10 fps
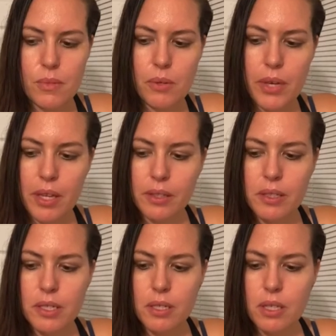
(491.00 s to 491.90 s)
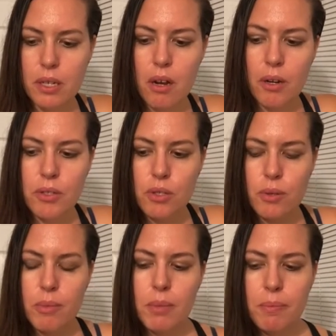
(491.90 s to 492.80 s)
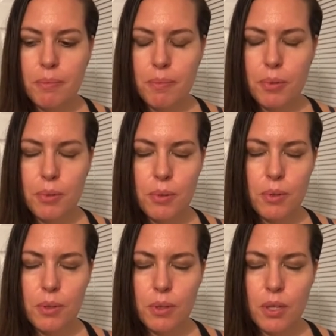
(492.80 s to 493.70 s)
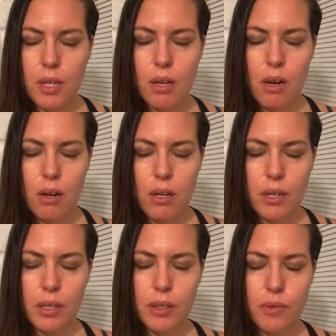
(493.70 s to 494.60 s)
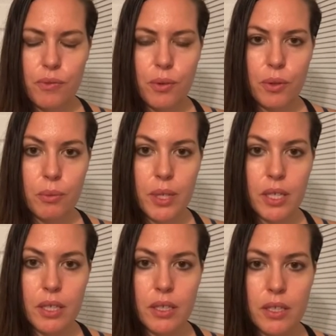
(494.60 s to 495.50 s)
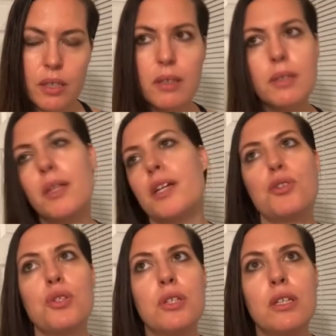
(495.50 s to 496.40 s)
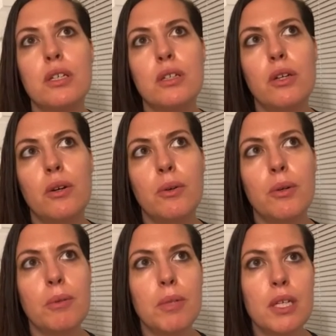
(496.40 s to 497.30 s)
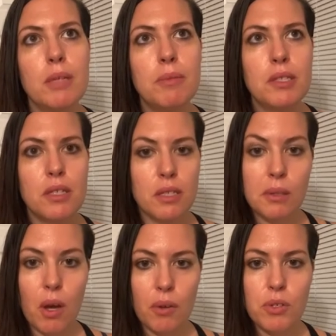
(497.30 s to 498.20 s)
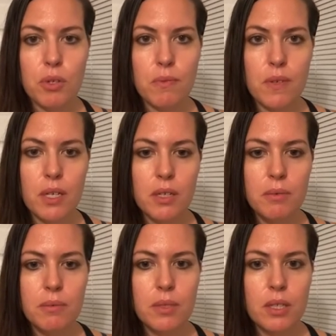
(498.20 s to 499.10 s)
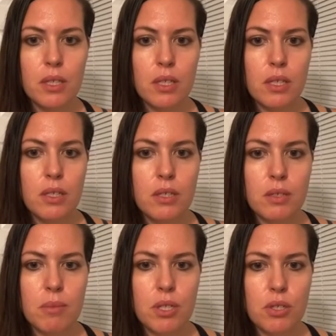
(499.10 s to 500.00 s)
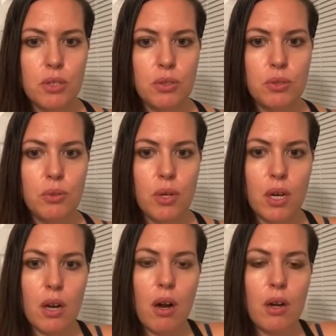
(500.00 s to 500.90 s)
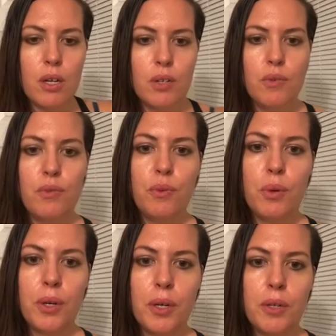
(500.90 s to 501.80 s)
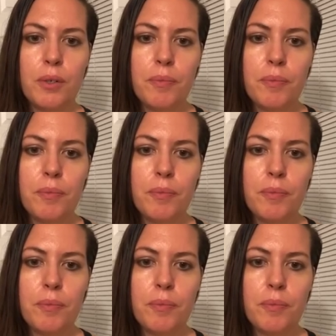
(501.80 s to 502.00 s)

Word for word: okay, let's get to the cards. So I'm gonna pull a card for the week. Oh, actually, no, I'm gonna keep this as a long-term video. So I'm gonna do a card for